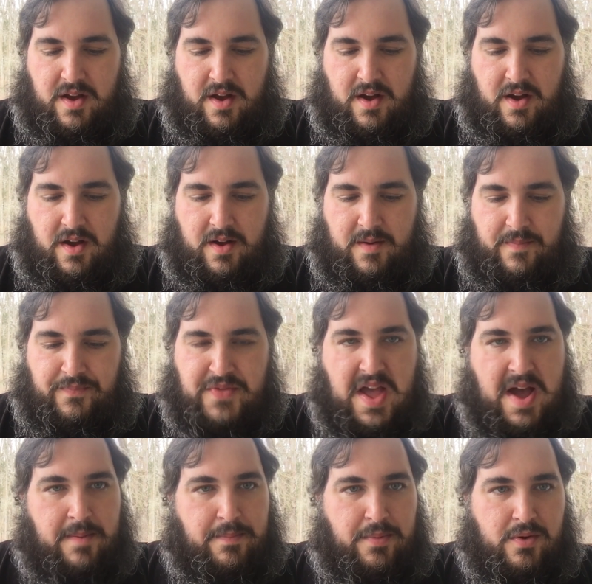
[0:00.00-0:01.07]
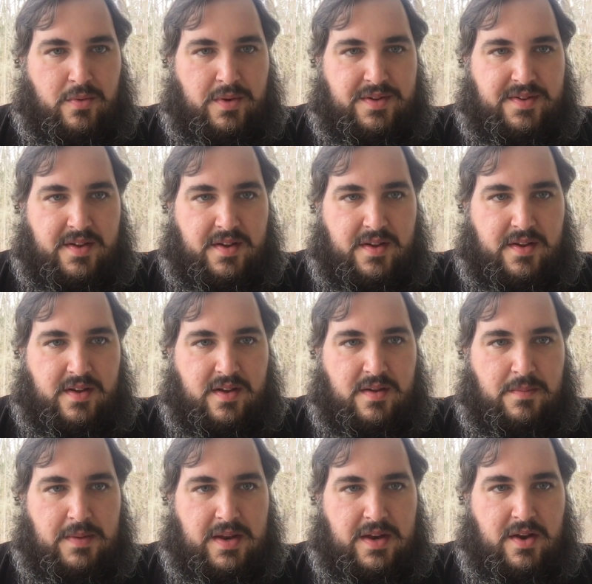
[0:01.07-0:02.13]
That book was a
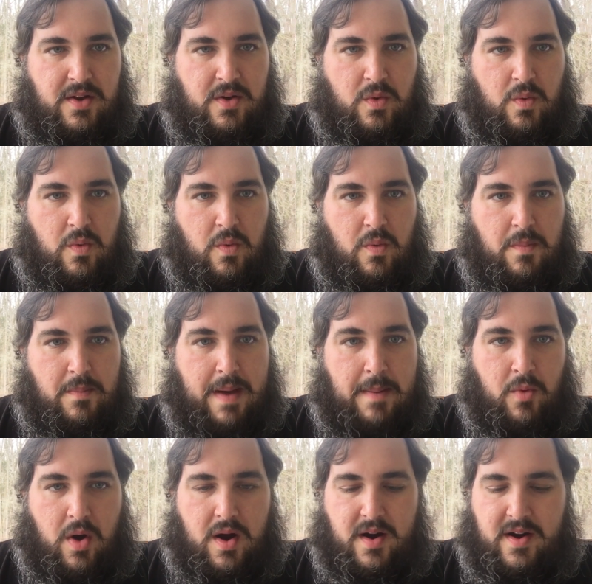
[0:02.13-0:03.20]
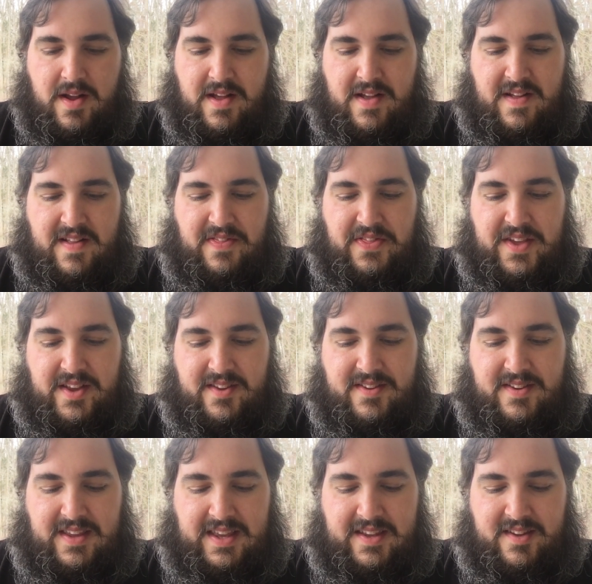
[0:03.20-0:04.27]
Camino memoir.
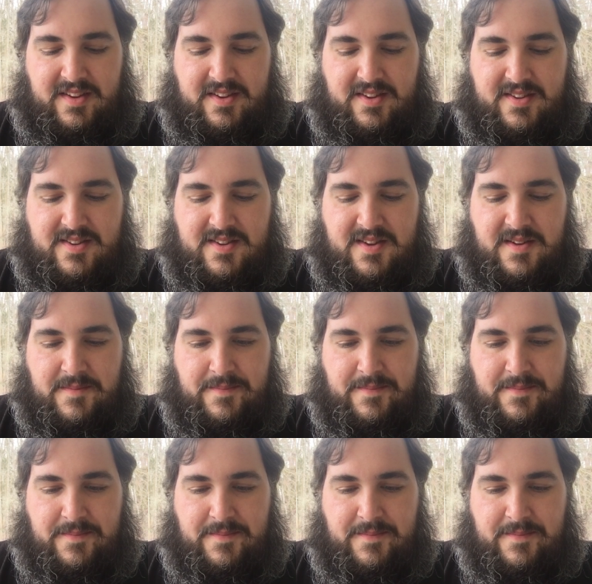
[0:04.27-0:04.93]
This is